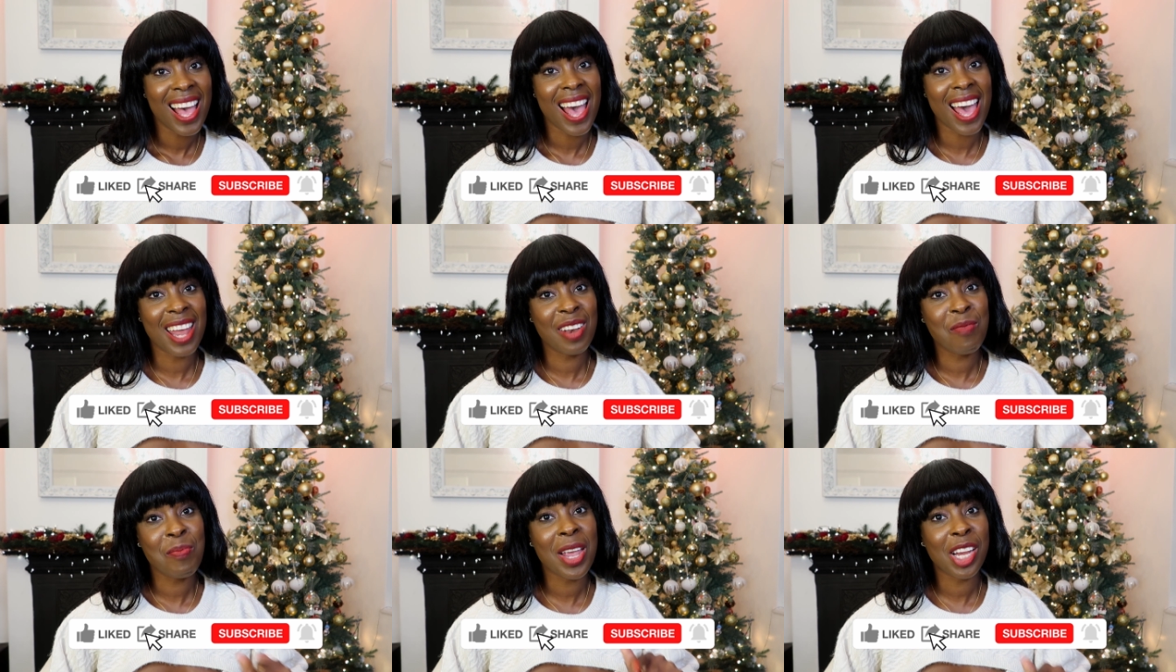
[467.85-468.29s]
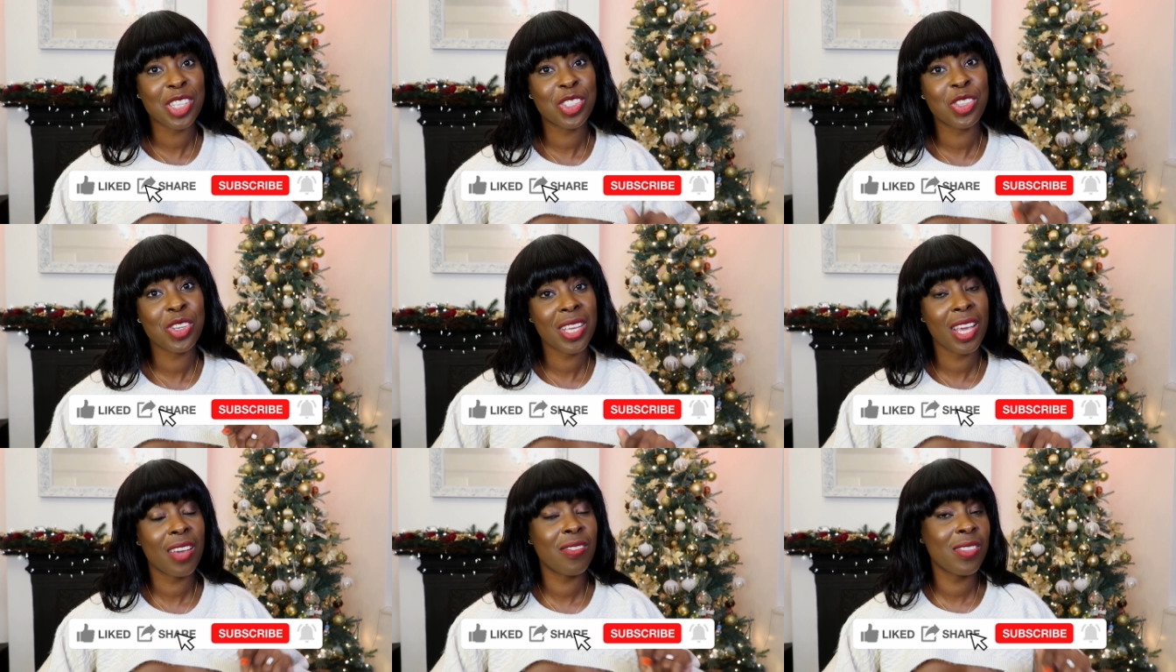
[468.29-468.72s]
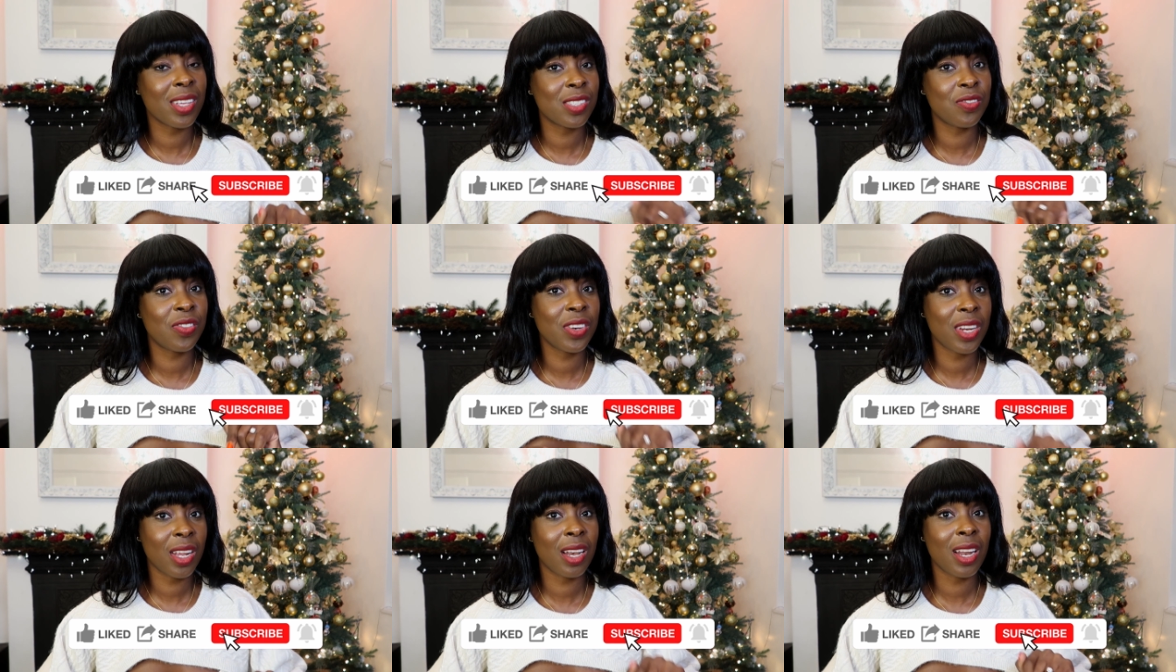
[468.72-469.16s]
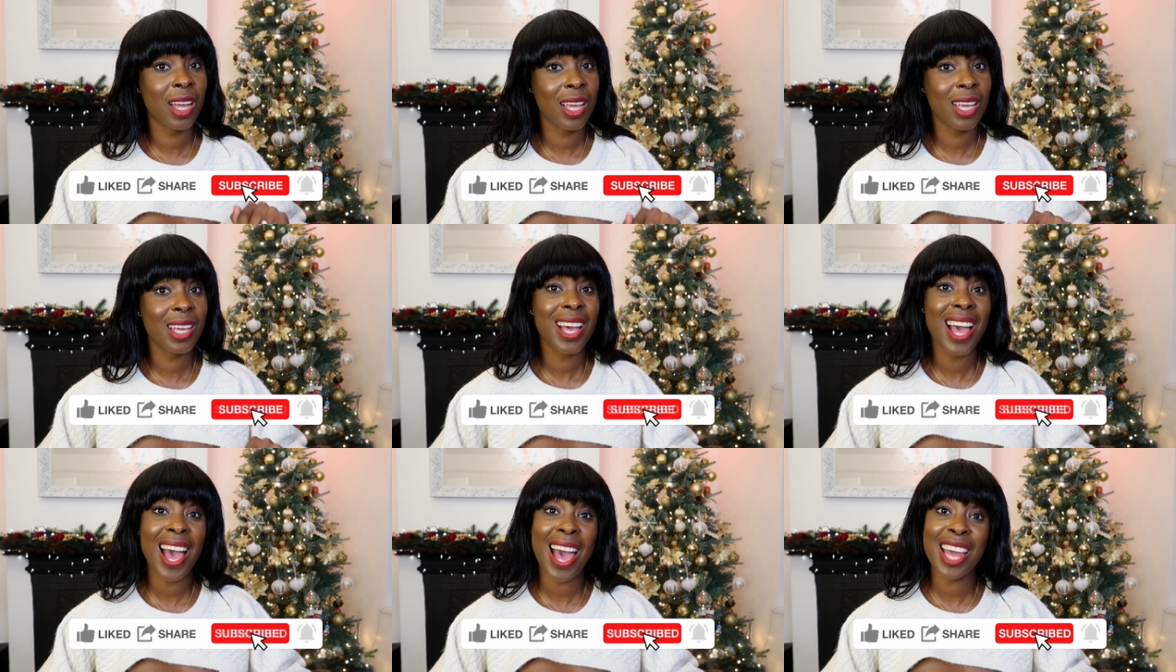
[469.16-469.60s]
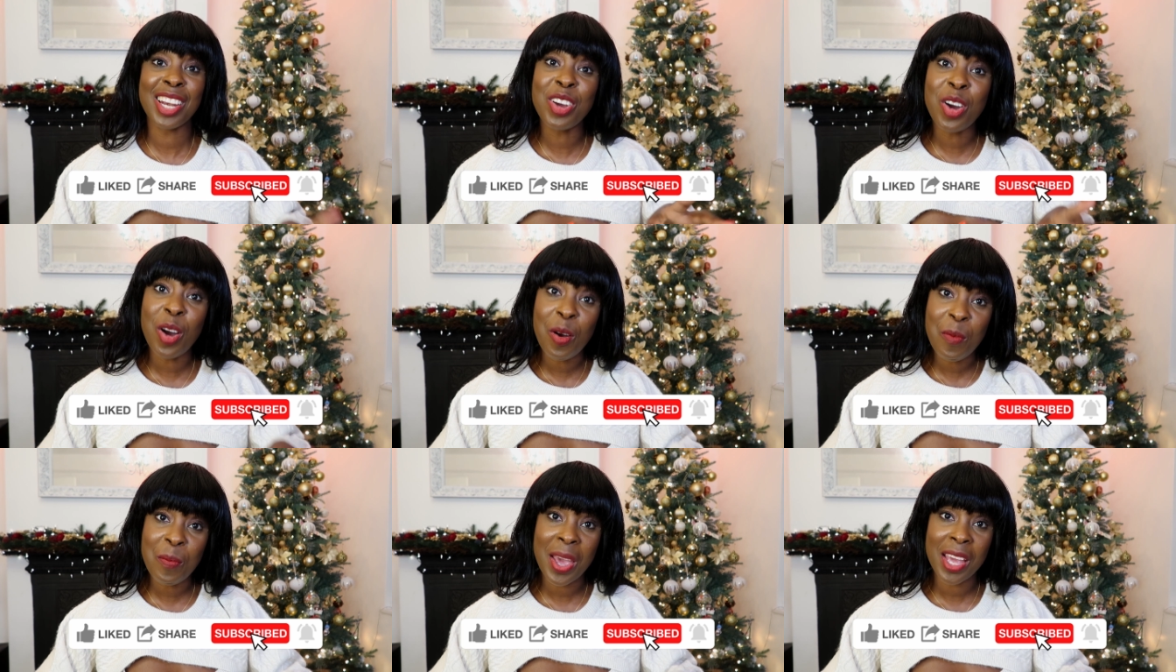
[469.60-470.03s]
and make sure you give this video a like
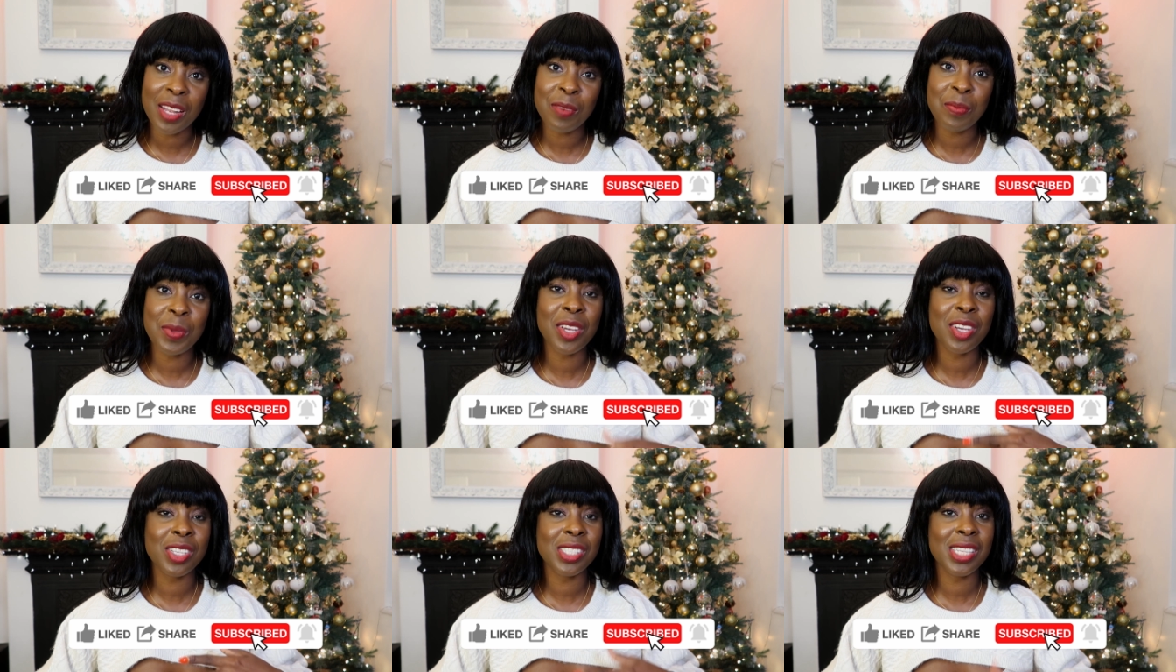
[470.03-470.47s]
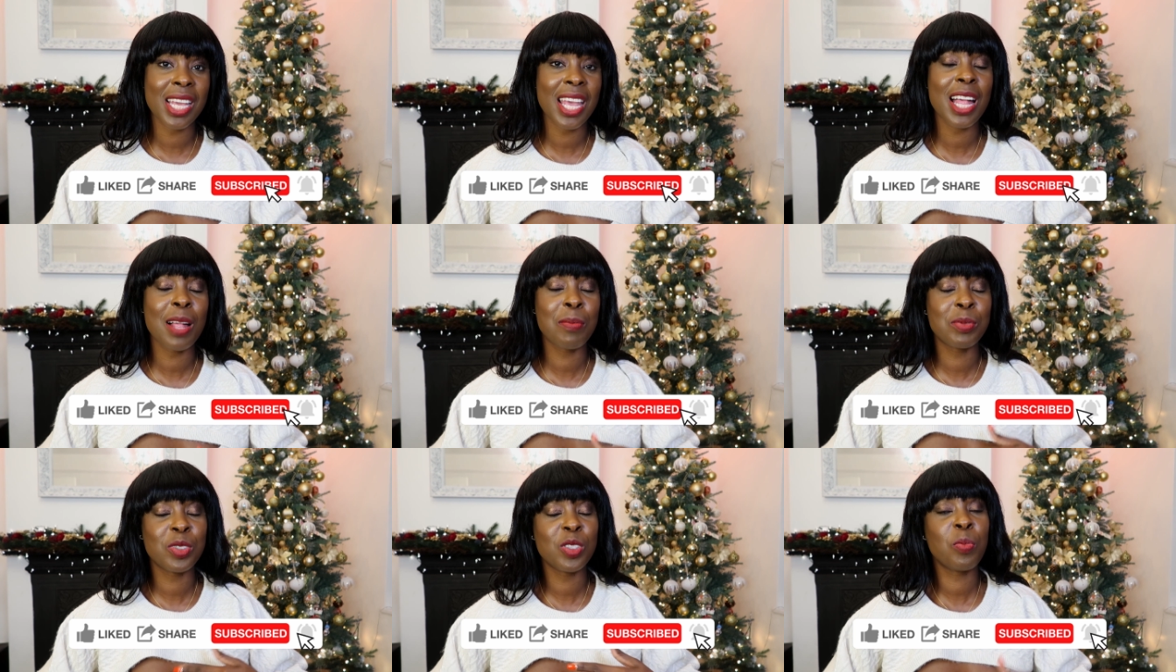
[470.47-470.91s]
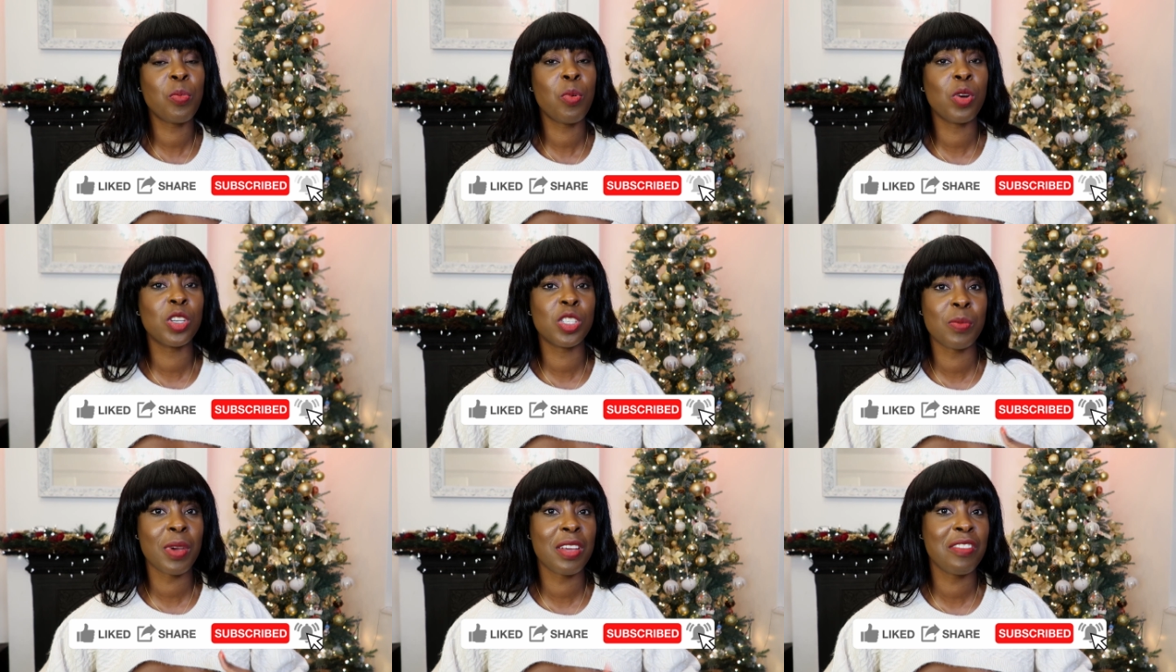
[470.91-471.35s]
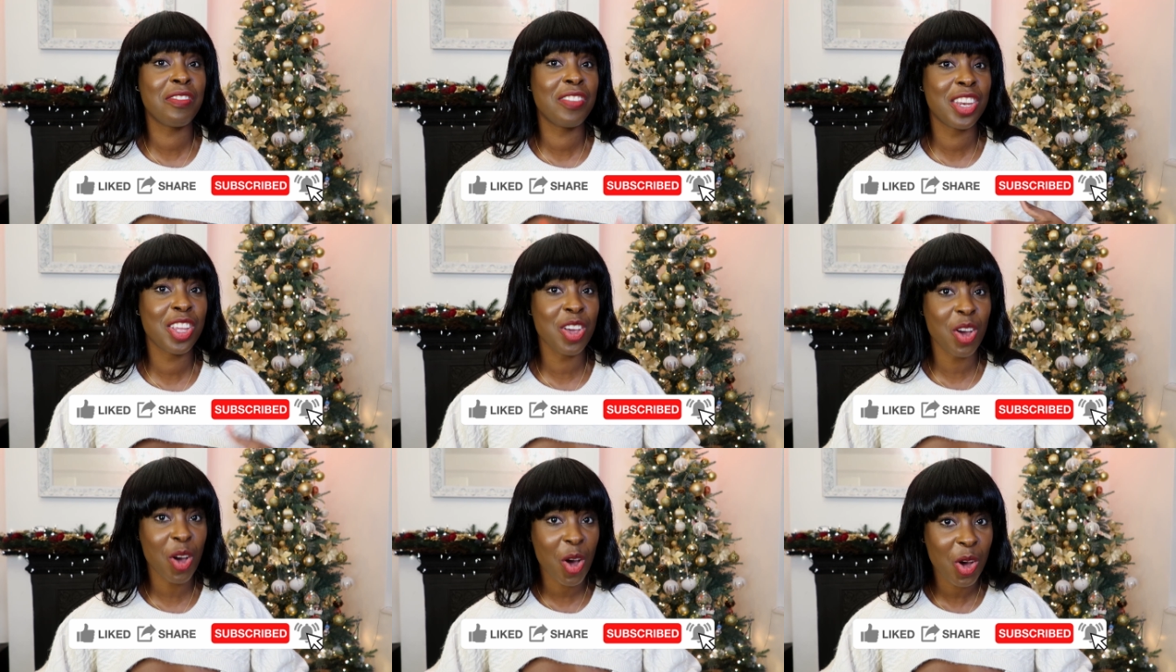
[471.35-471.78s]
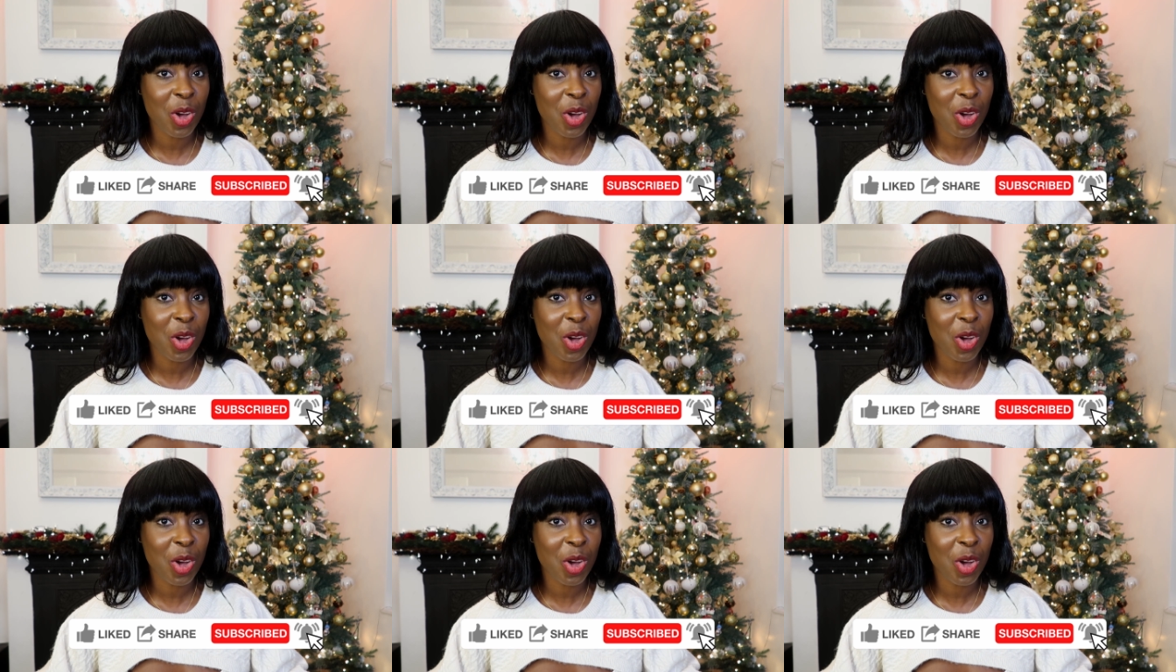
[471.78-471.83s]
and comment because it helps to push my video